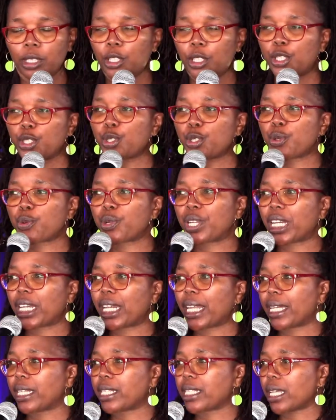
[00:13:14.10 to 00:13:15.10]
to
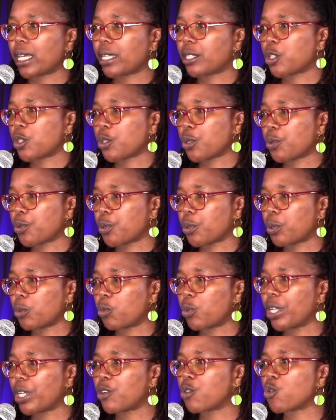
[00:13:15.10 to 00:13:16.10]
relate and to rule.
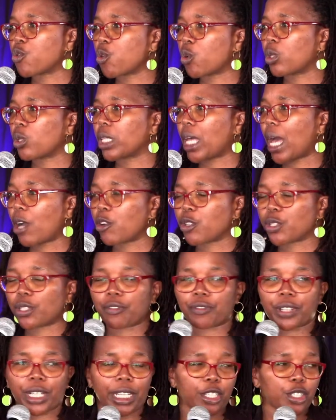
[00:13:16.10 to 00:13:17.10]
We rule out of
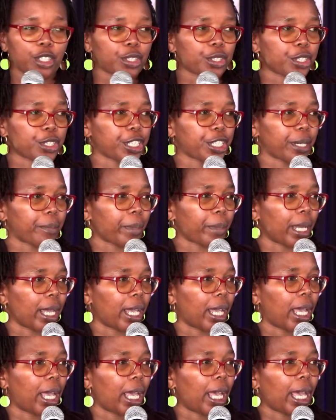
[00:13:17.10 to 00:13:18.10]
relationship.
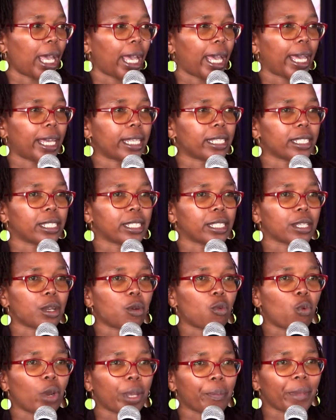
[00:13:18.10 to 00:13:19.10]
And
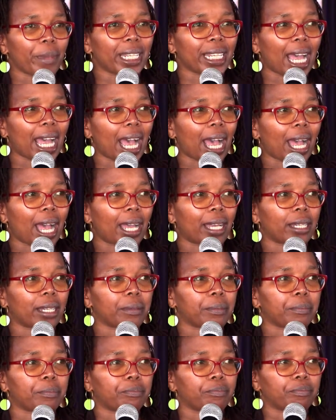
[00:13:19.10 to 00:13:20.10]
women are,
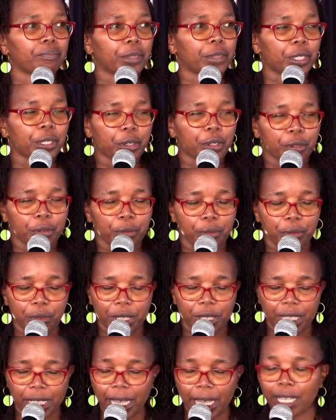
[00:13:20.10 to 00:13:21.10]
you know,
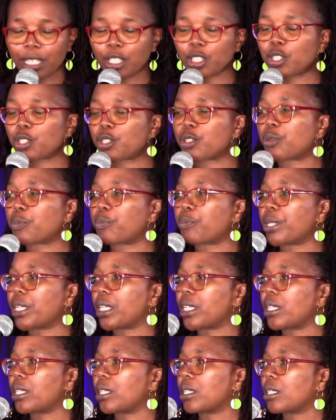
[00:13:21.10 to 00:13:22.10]
said to
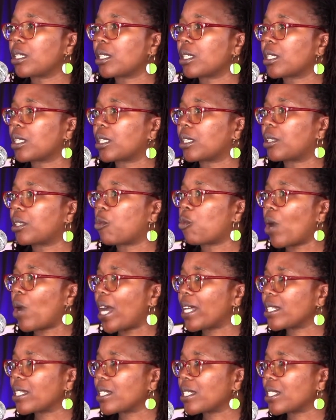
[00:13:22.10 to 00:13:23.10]
be the
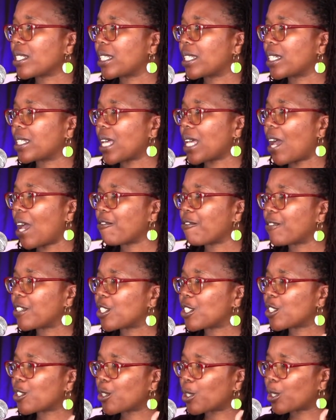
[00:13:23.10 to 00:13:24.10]
ones that are
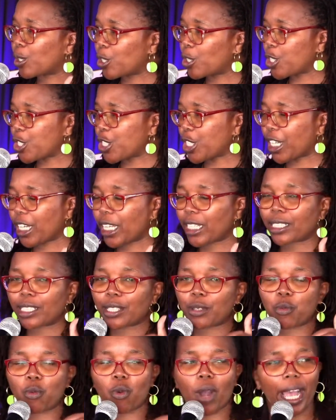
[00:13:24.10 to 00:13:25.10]
physiologically
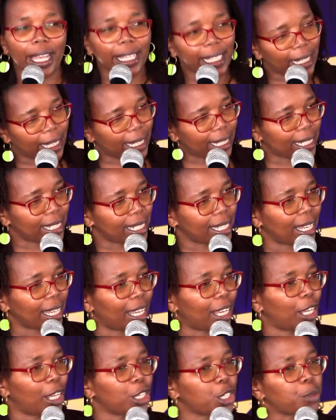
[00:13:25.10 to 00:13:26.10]
wired
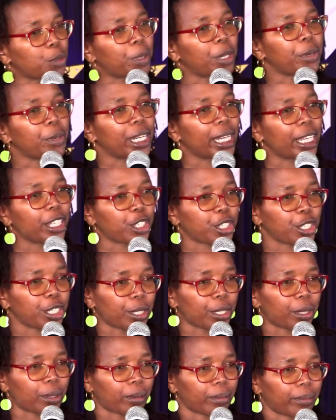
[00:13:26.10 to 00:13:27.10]
to be
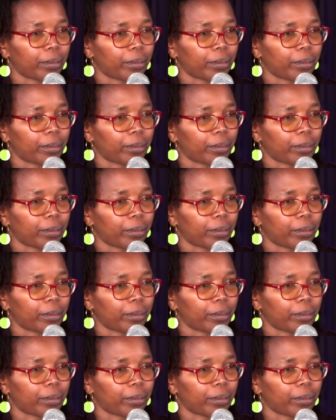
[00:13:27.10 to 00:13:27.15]
relational.